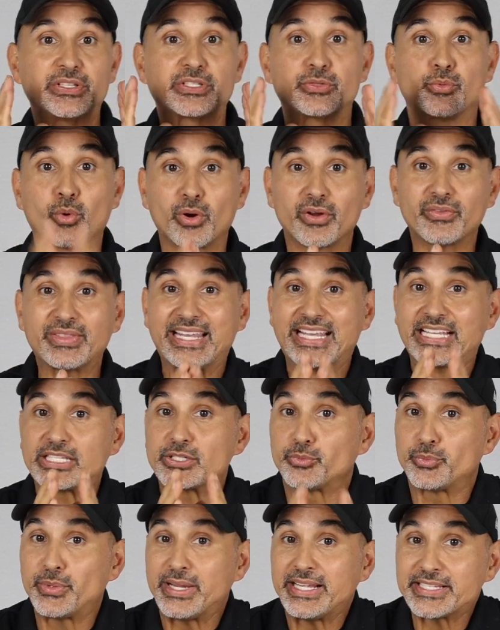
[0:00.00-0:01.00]
it's worth its
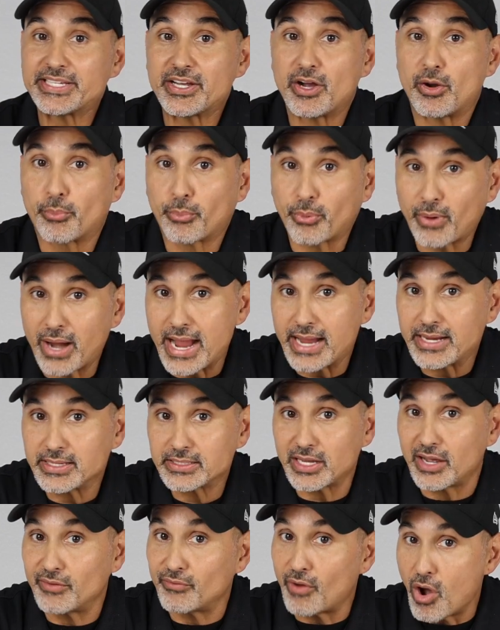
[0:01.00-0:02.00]
retail price
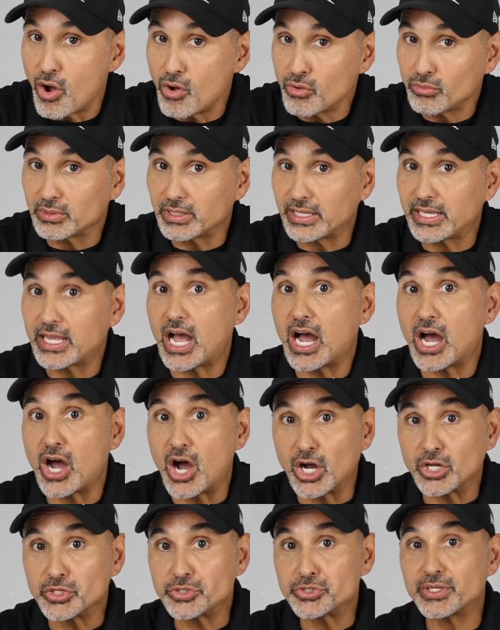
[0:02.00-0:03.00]
of only
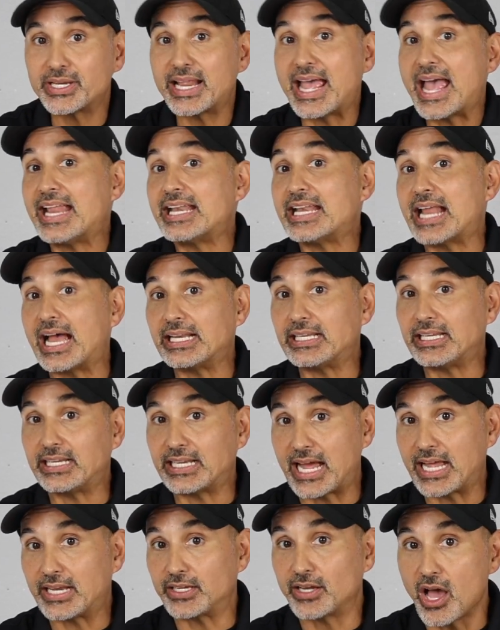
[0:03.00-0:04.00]

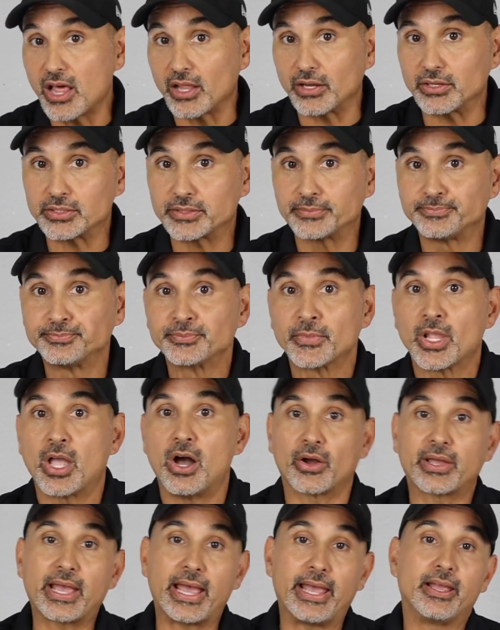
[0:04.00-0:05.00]
$199.
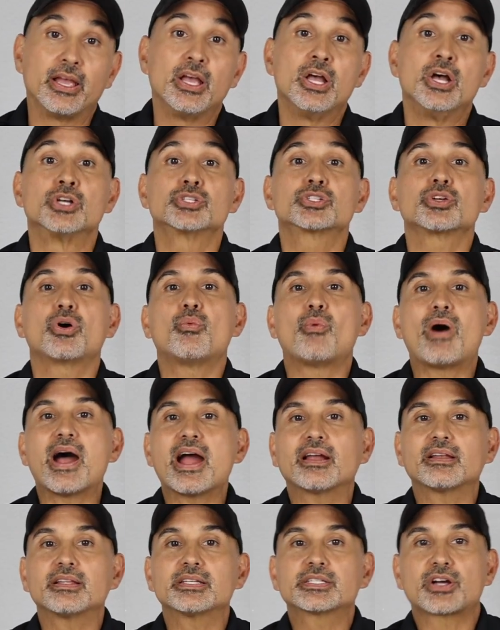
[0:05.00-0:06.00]
Okay, so
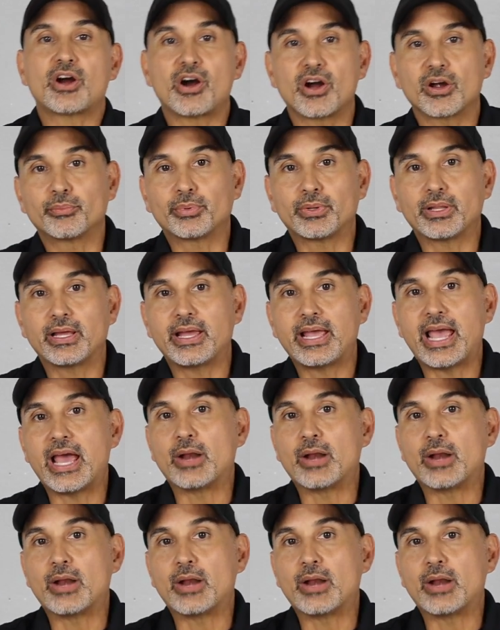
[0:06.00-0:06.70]
wireless CarPlay